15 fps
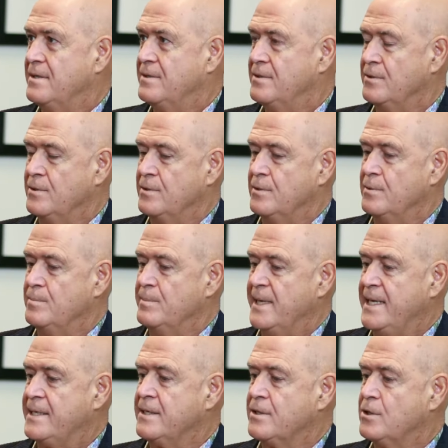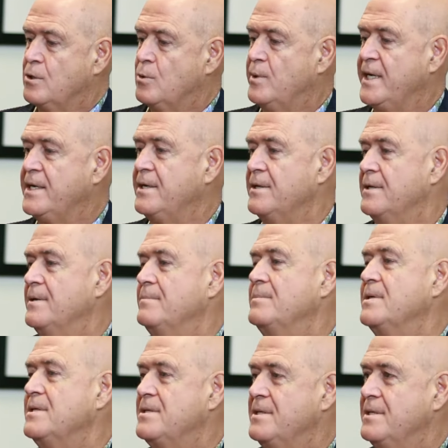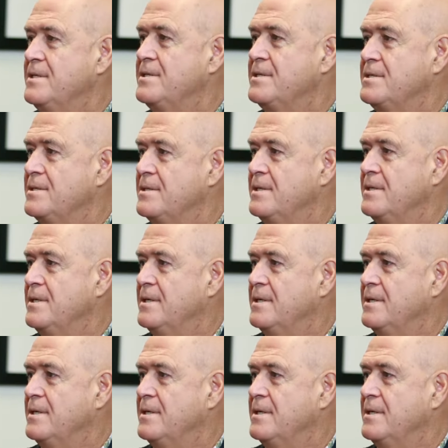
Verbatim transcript: to make a curriculum to teach